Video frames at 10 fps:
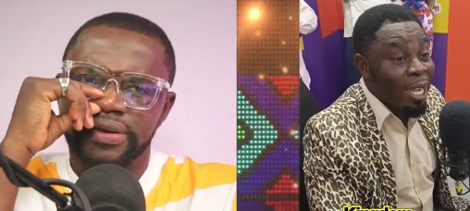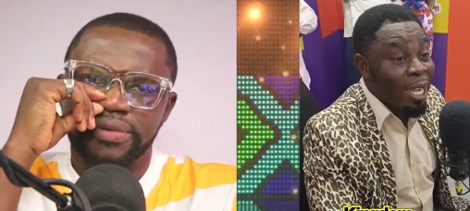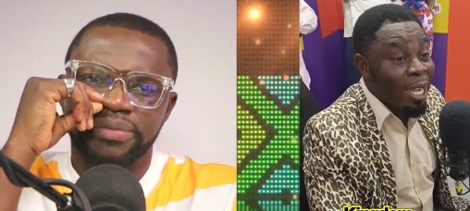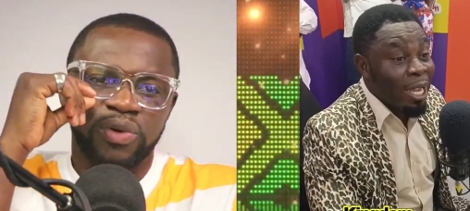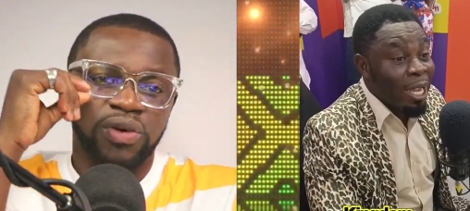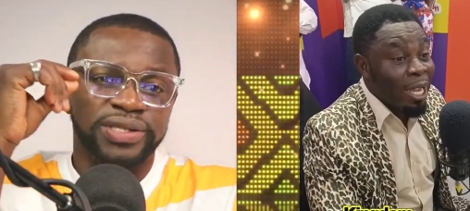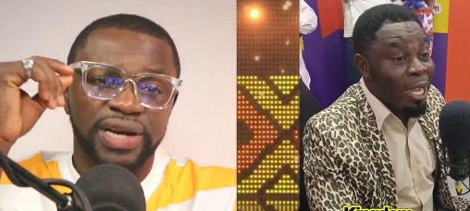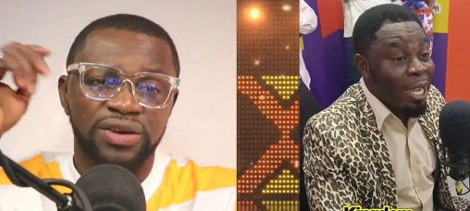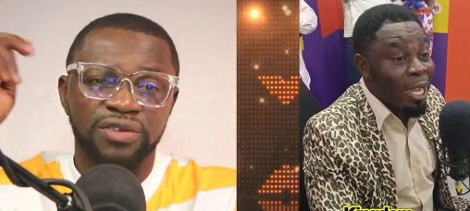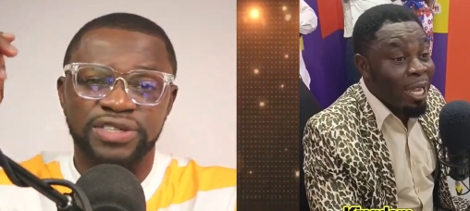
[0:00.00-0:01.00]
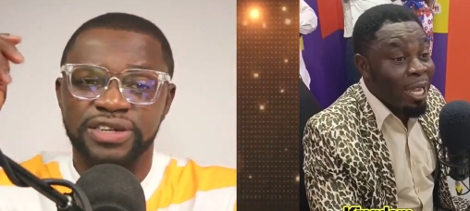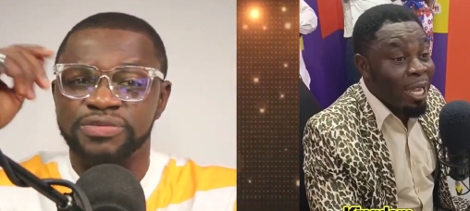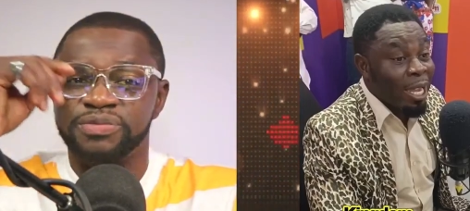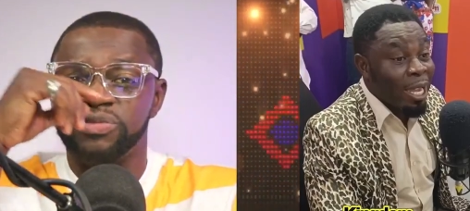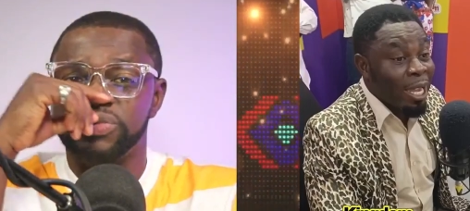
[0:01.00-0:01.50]
Speaker 1: Because she long slash,
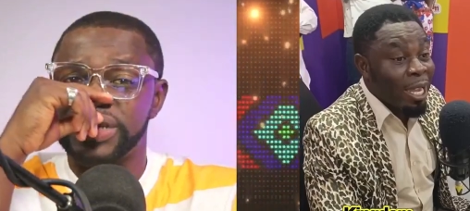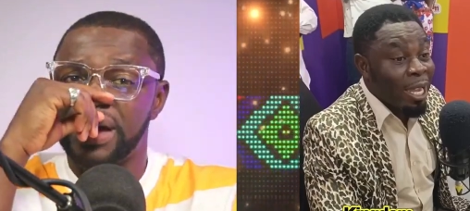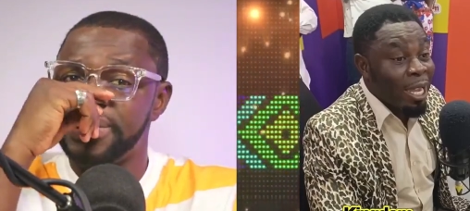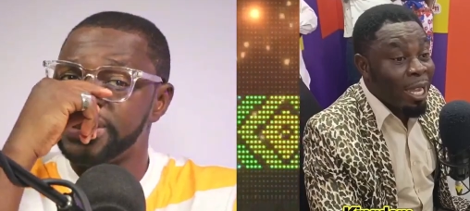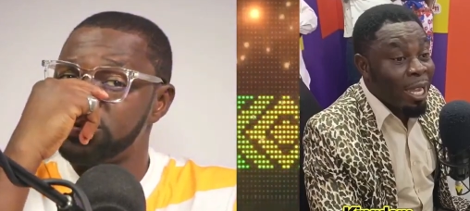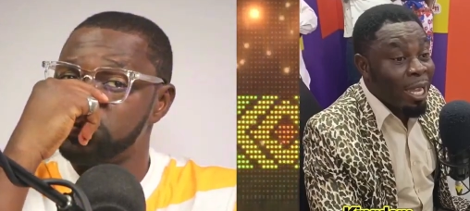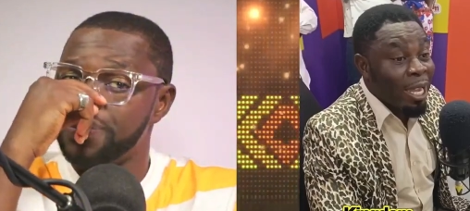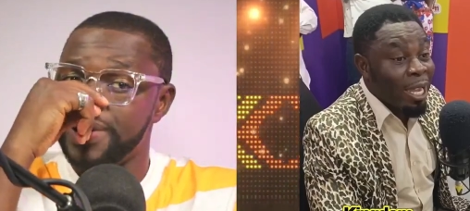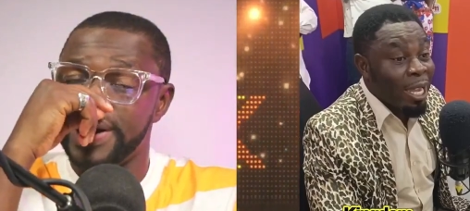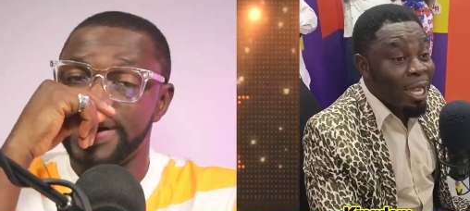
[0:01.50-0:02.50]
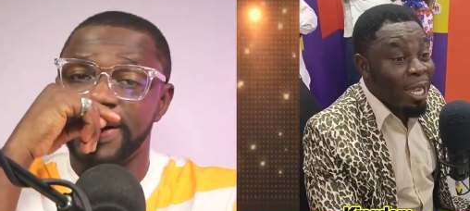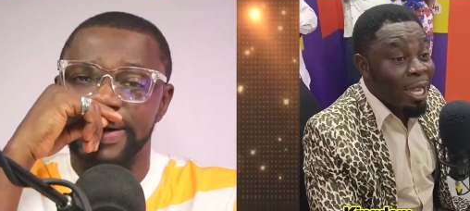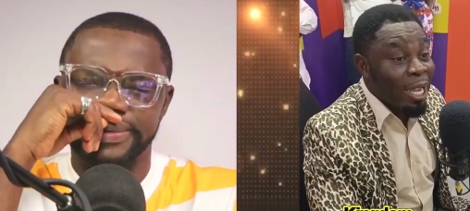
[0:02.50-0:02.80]
tell me tales, opa.